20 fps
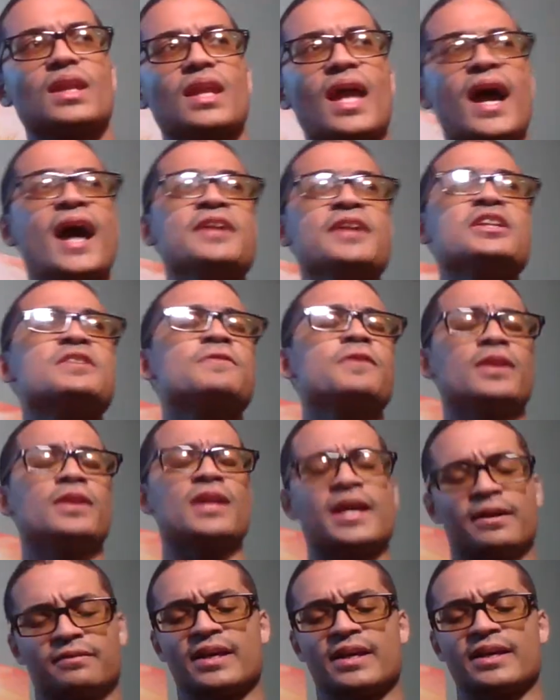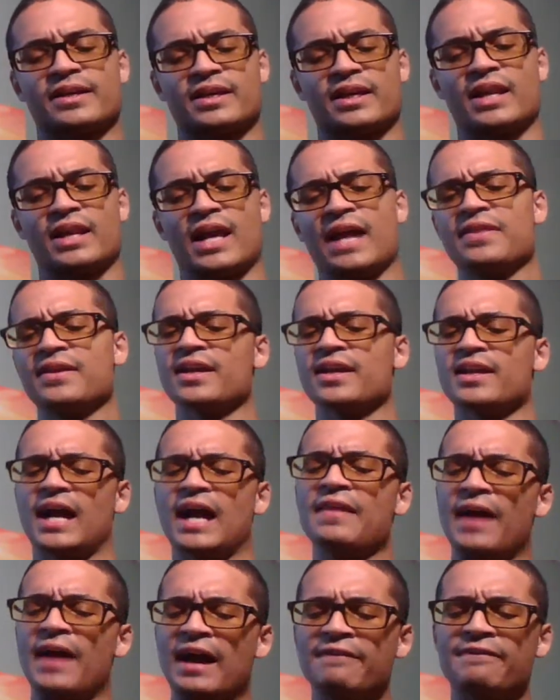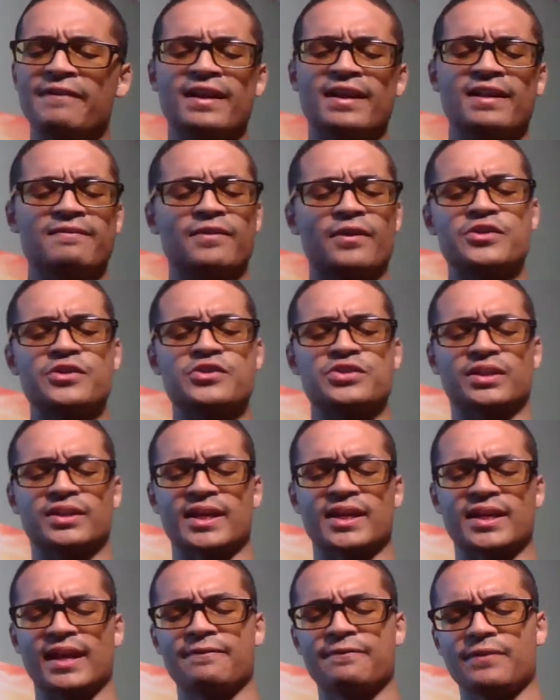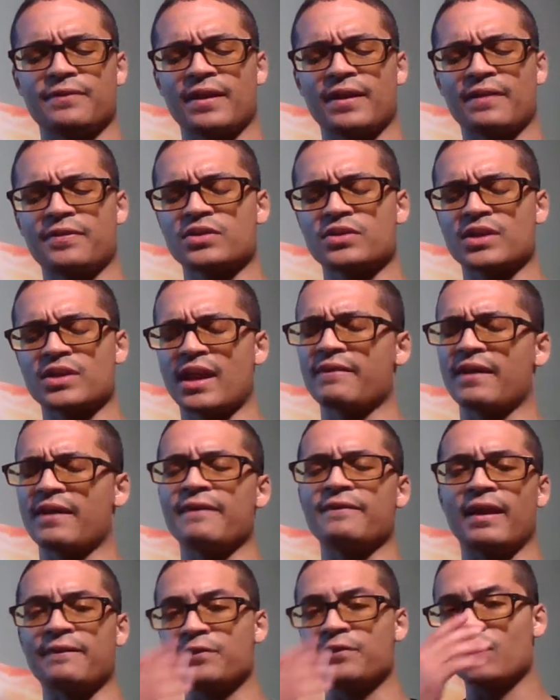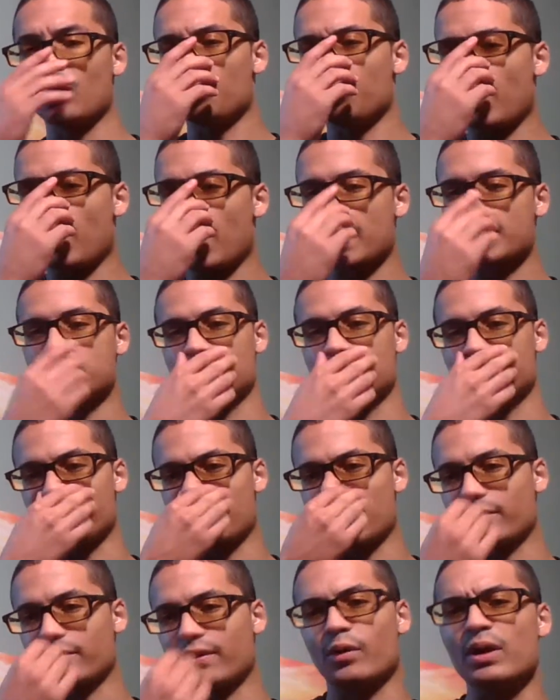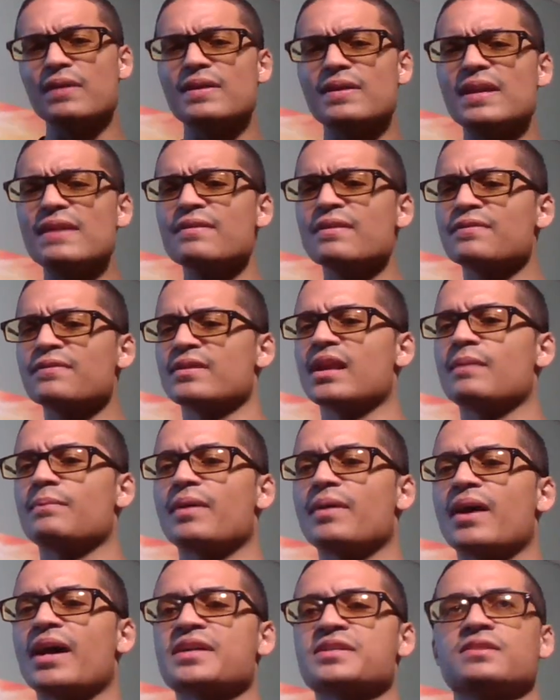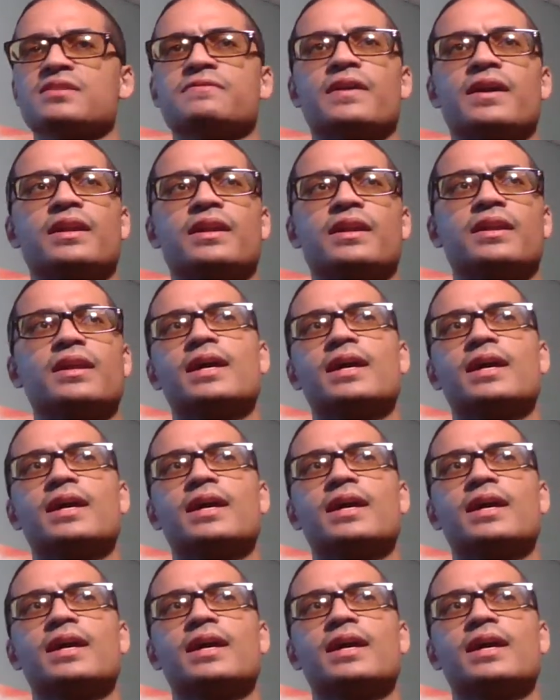I just feel like, like, and I think I, I find it very interesting. Like, if if there's if if you're a boxing fan, right, or even if you're not a boxing fan,